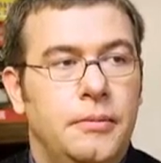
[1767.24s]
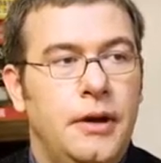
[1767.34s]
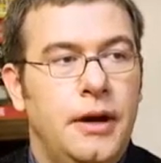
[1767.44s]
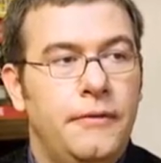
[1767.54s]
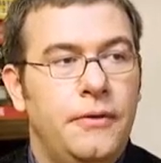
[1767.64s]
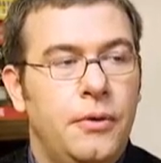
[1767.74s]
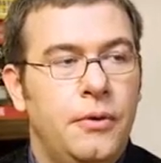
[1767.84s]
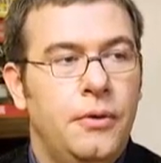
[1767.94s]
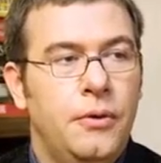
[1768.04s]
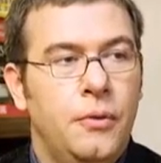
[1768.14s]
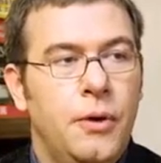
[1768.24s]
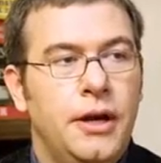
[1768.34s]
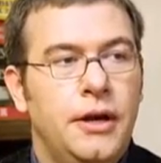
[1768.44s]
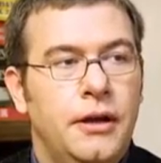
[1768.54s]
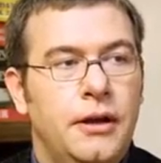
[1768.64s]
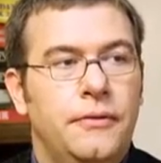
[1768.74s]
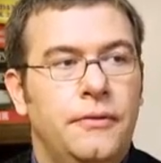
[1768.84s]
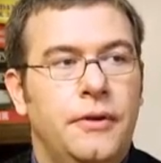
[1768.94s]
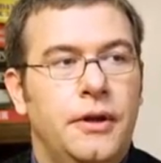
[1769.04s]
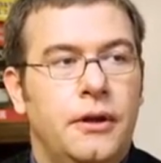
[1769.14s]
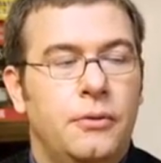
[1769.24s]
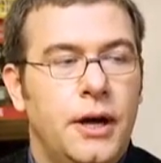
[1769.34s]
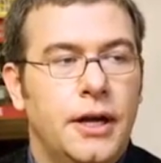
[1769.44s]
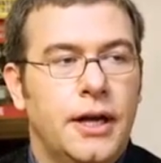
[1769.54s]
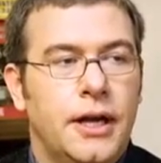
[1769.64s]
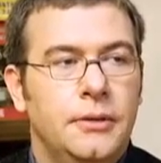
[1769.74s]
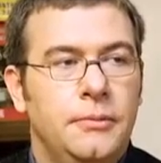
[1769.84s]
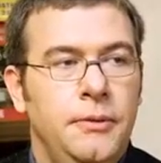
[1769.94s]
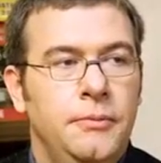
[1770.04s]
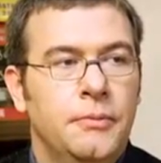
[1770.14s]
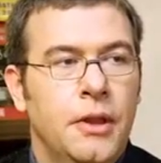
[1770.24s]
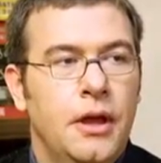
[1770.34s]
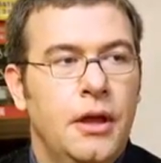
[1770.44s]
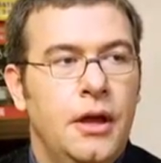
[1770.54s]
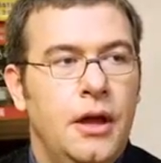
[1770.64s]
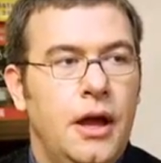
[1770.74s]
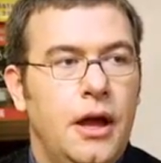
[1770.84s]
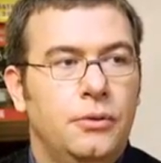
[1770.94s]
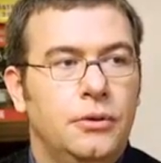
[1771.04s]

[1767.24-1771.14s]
level 1 of One Academy. I would